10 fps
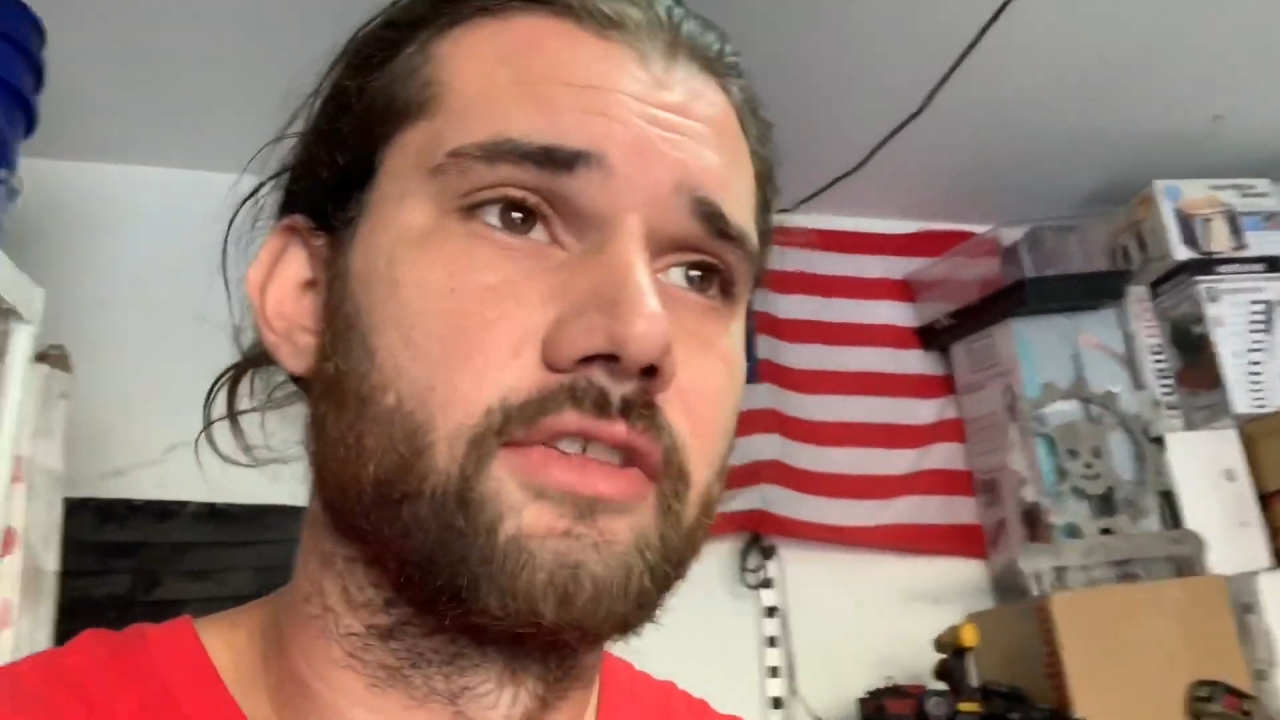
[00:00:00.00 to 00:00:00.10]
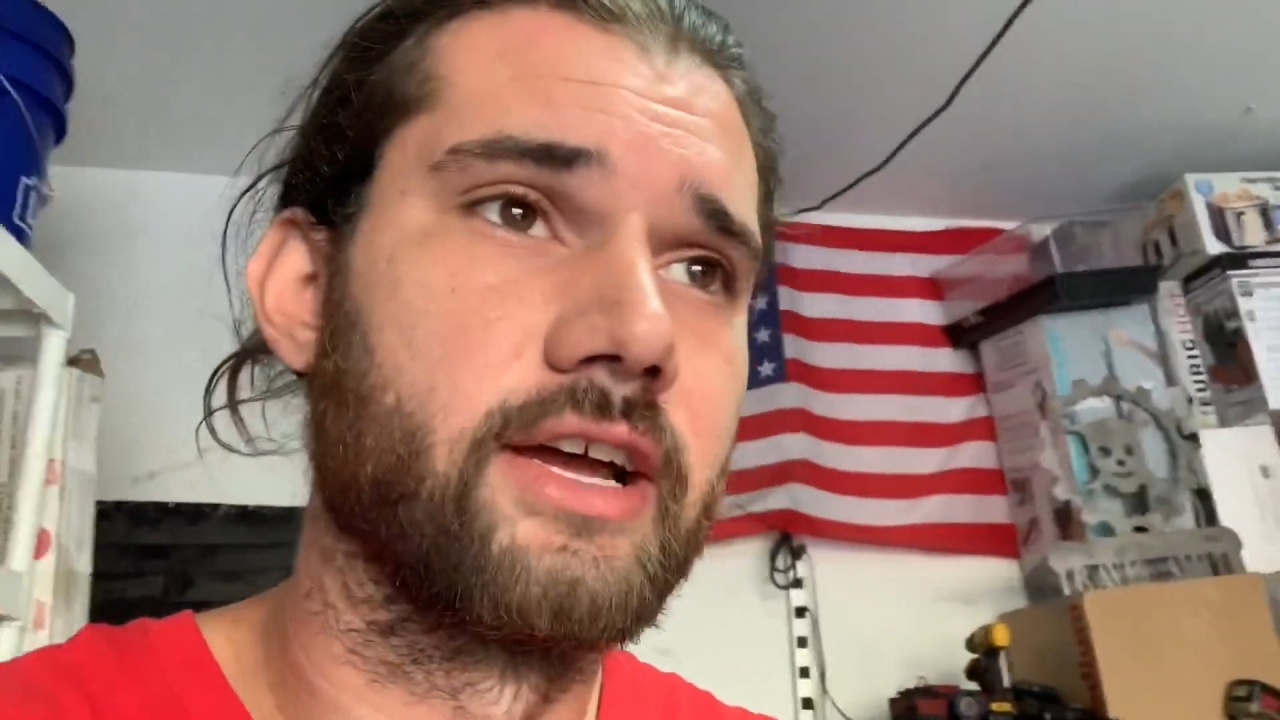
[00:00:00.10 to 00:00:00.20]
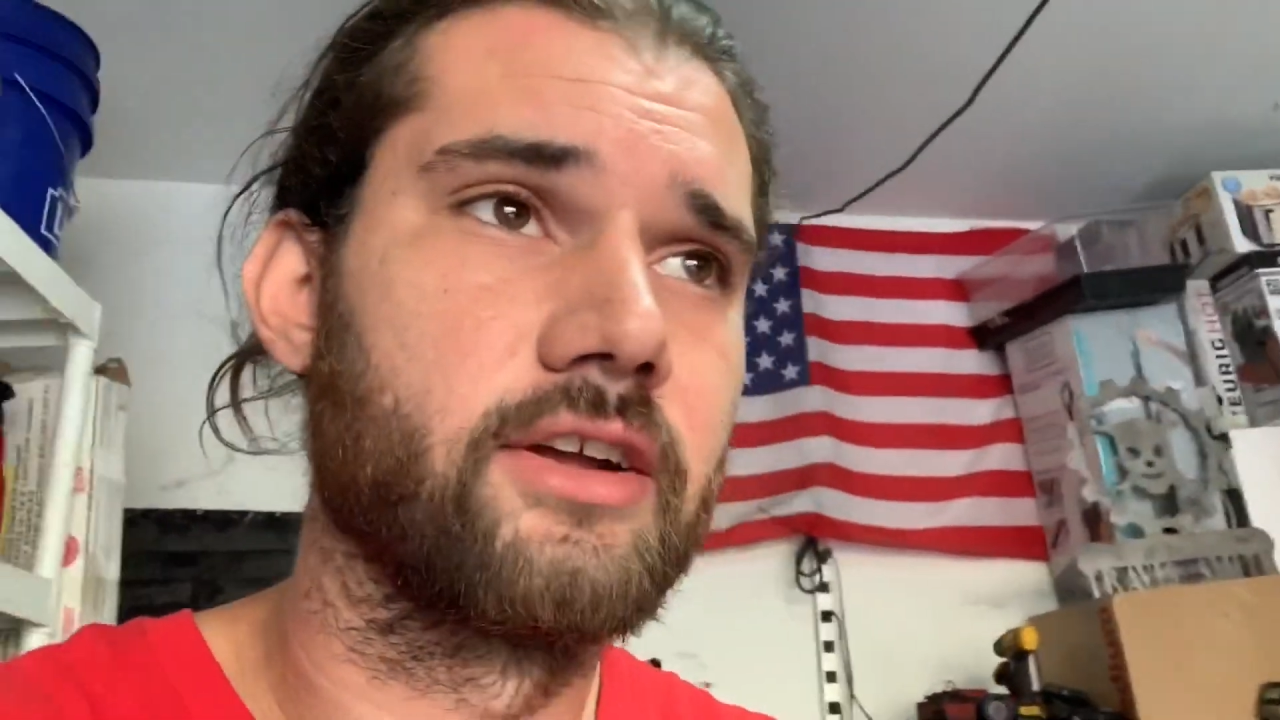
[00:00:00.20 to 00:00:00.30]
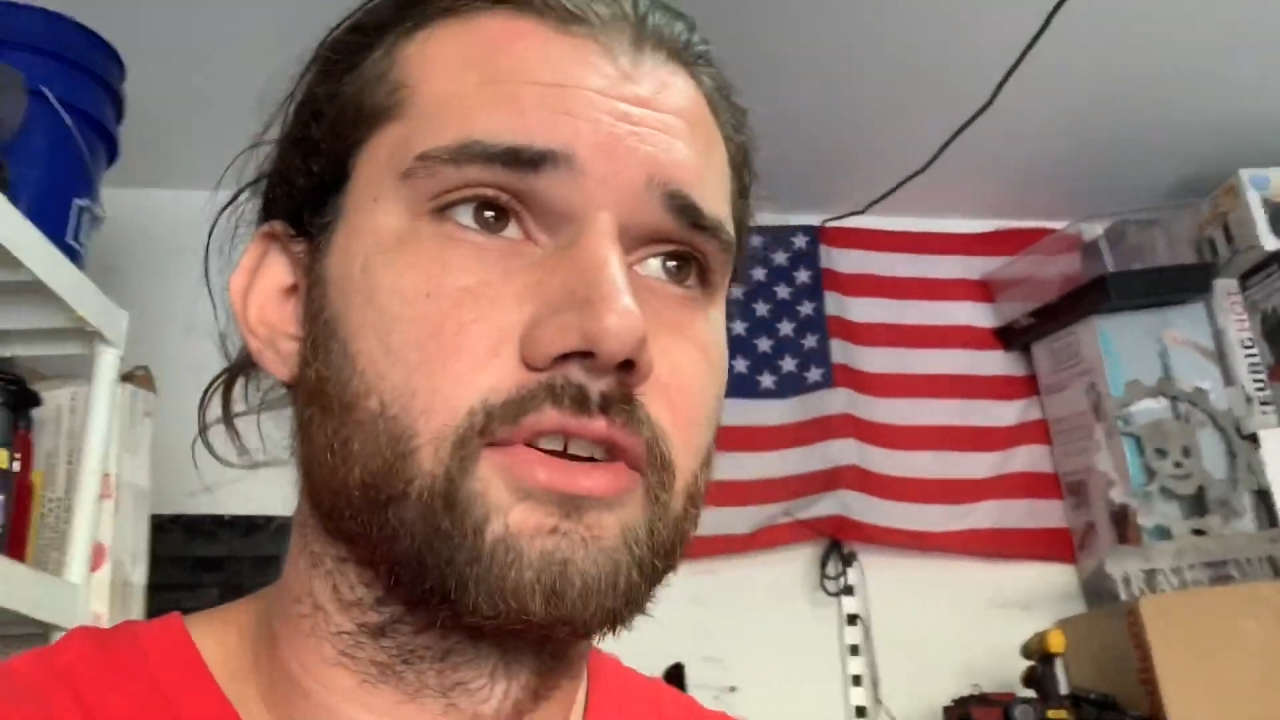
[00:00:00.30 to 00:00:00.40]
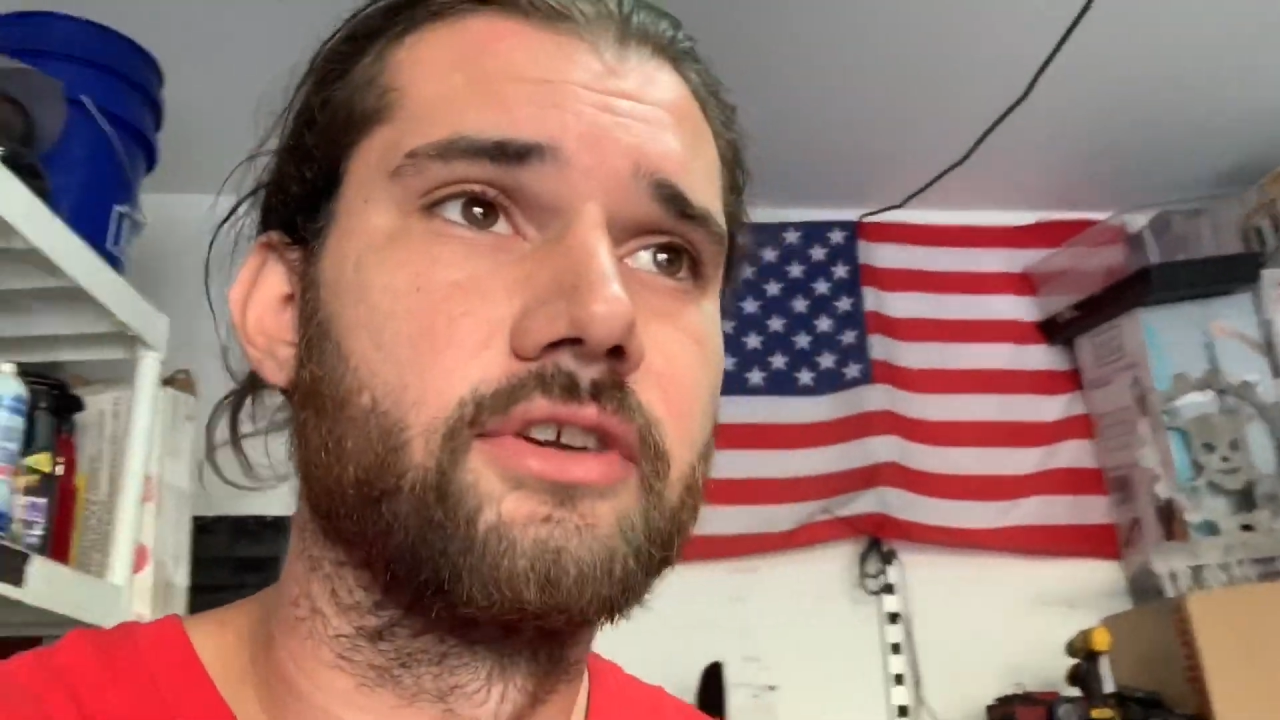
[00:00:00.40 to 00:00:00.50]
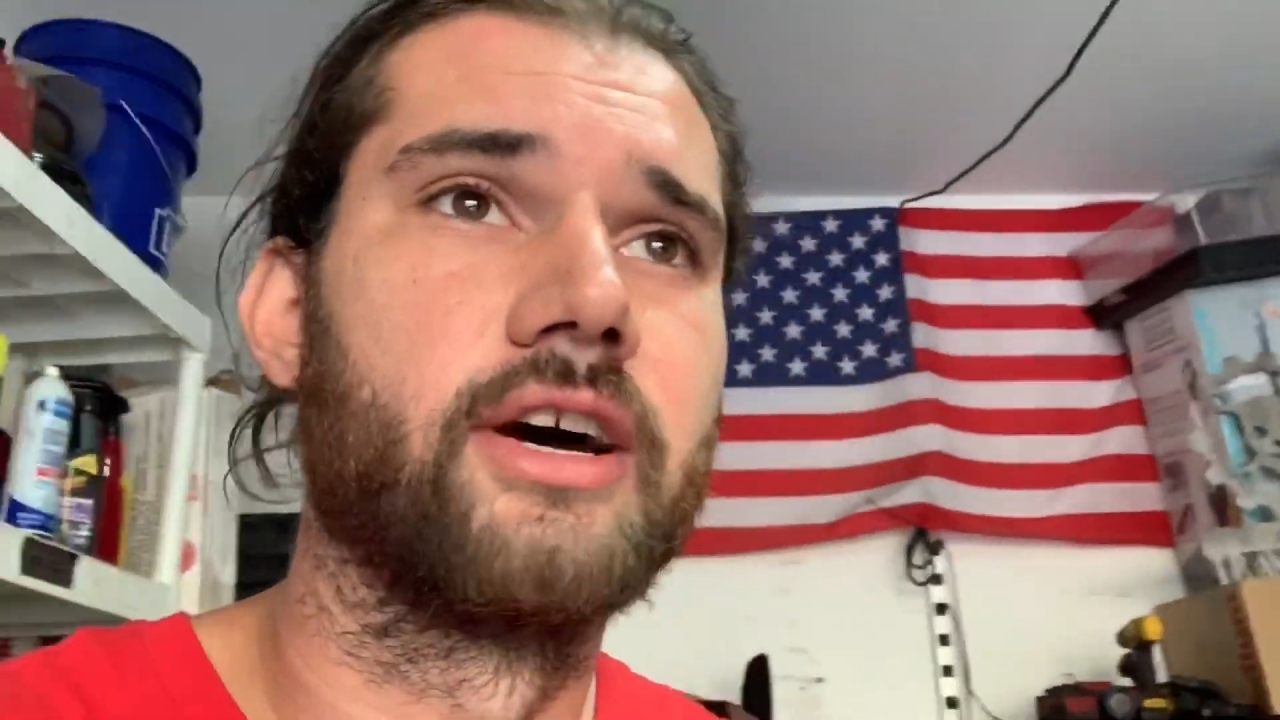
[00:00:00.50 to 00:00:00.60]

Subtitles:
that good